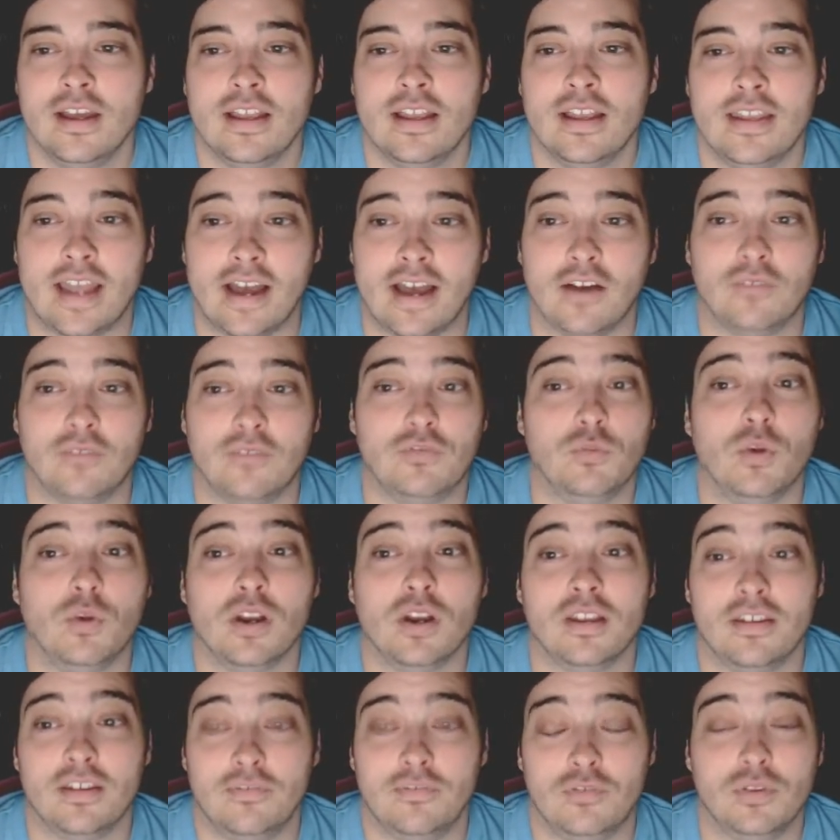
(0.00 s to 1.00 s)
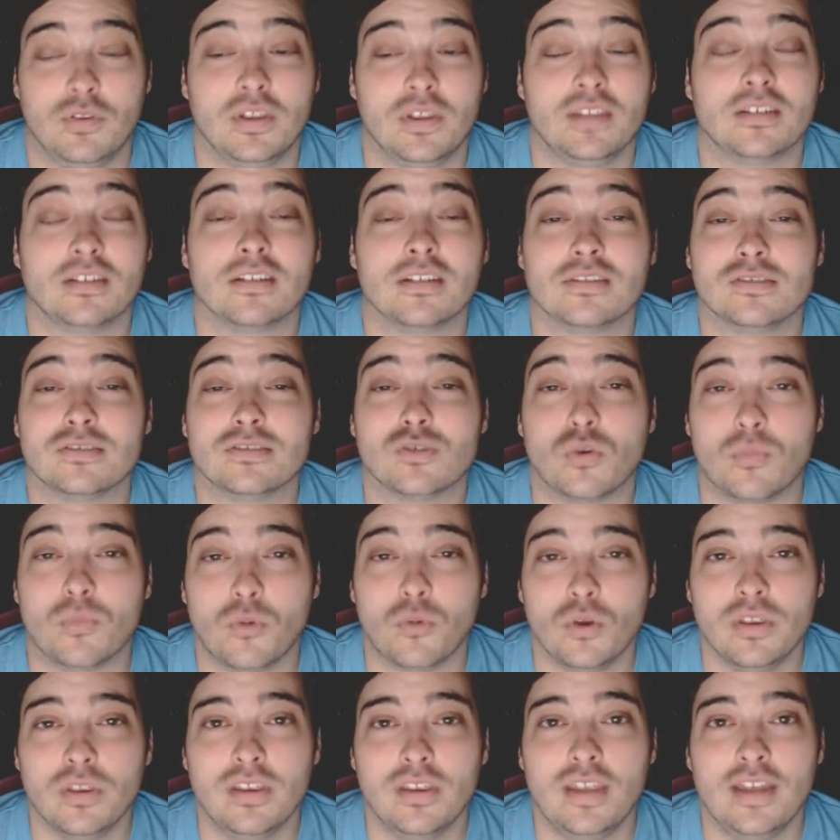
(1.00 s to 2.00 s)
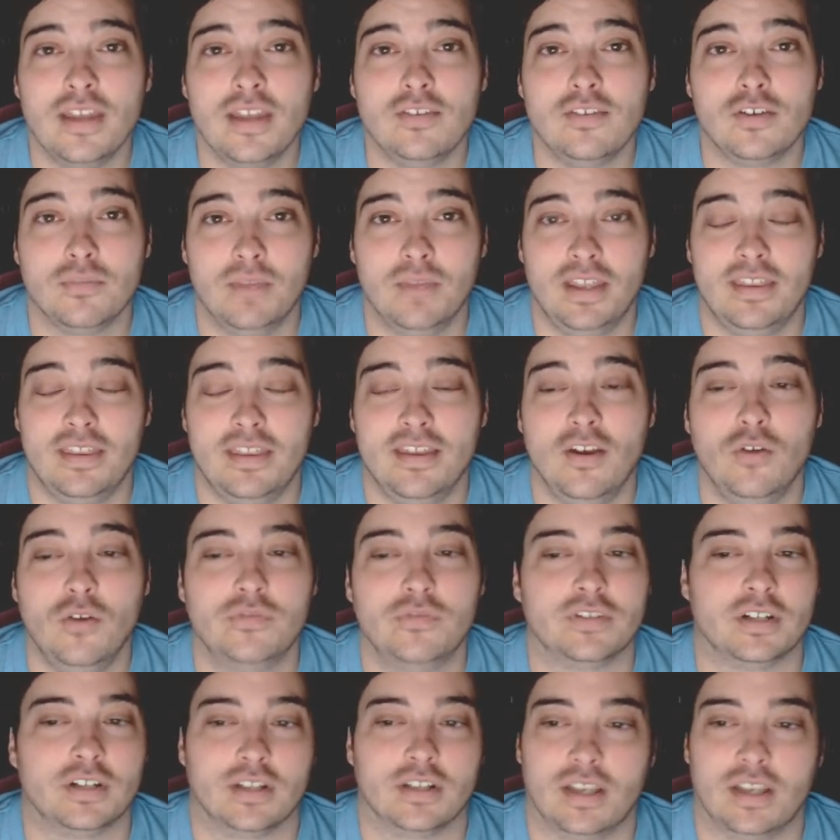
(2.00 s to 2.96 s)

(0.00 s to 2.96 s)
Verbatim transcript: Now, if you want to, if you think they're going to score more than that, you can bet the over.